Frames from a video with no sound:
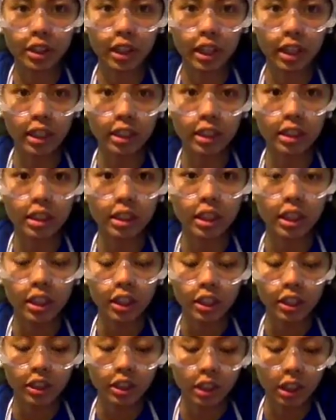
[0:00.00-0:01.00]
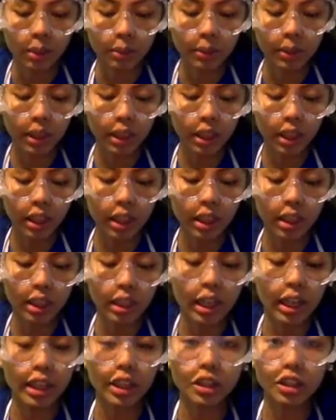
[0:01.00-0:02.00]
test. So I'm going to take
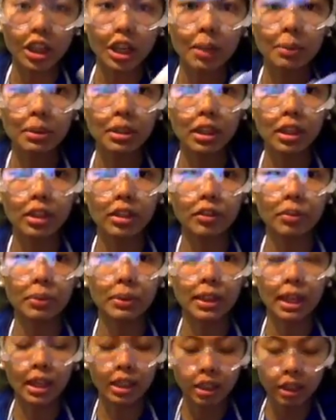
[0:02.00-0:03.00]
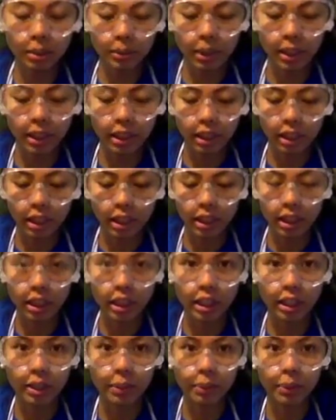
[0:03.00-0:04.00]
8 drops of potassium iodine
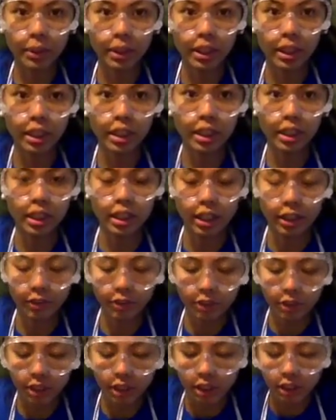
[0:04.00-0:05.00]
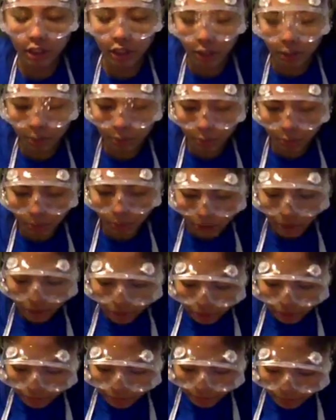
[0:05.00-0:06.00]
and put it in the left top well.